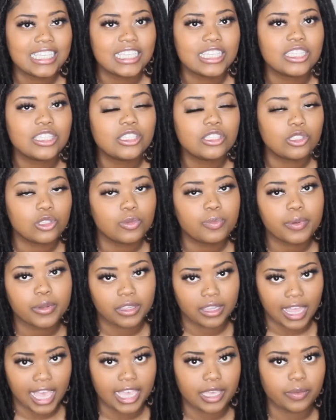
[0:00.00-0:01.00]
is super
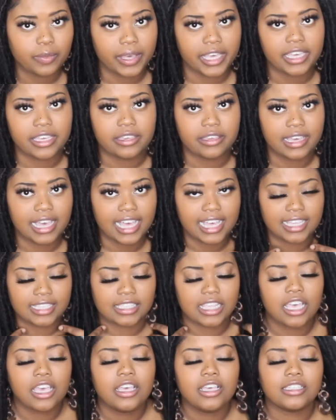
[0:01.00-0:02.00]
lightweight, you guys.